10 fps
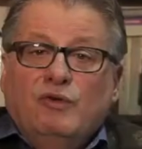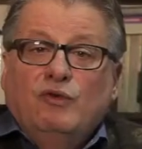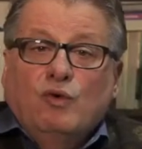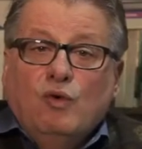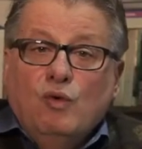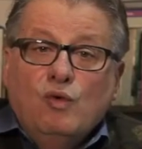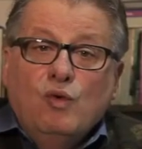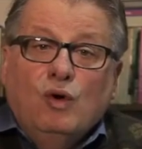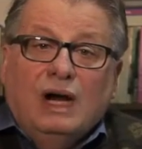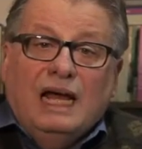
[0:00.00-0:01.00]
led to the
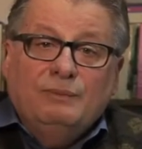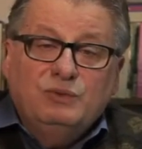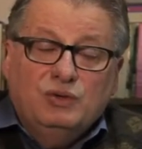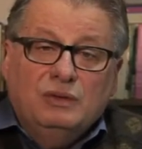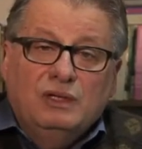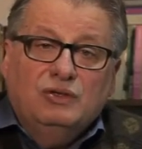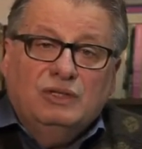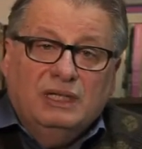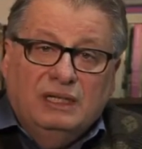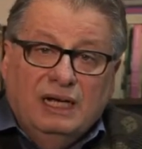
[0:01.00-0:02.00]
collapse of
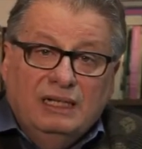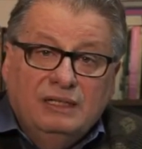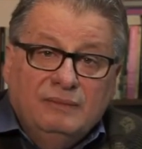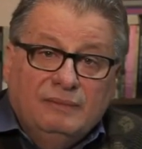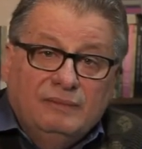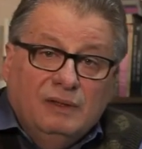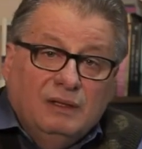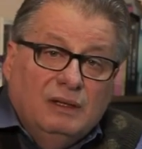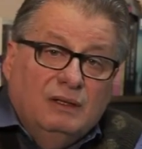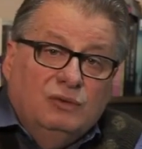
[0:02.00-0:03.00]
society,
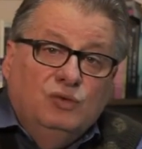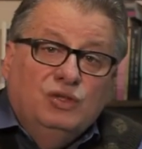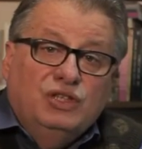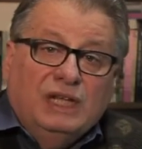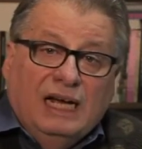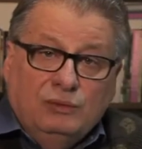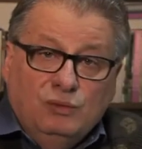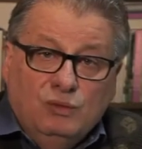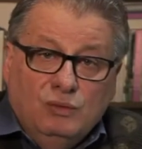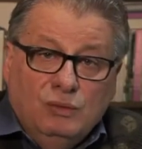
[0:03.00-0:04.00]
the state,
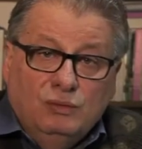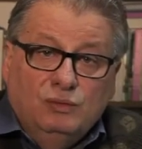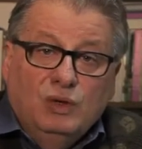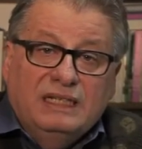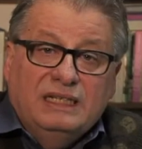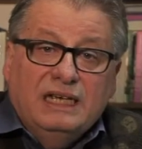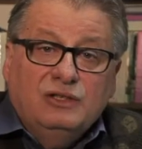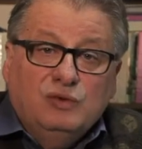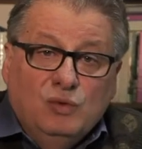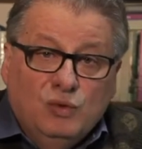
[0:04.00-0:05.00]
the Russian
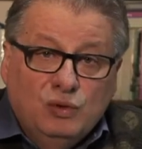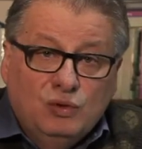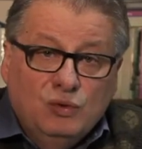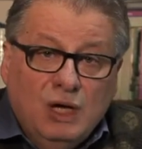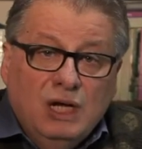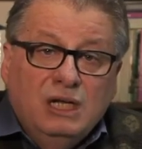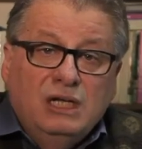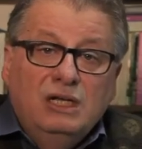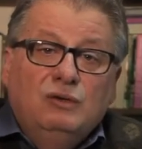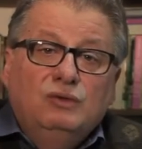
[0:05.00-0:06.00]
army,
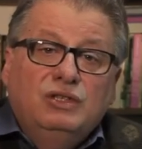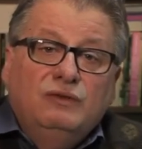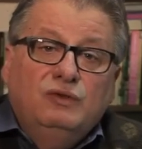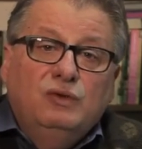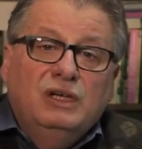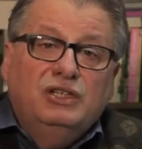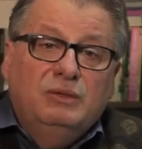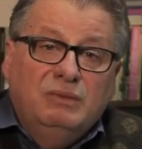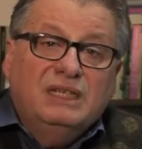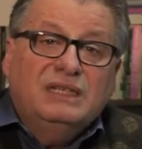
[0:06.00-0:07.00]
and even the
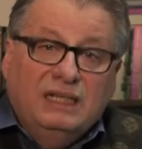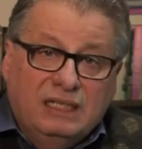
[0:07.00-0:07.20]
Tsarist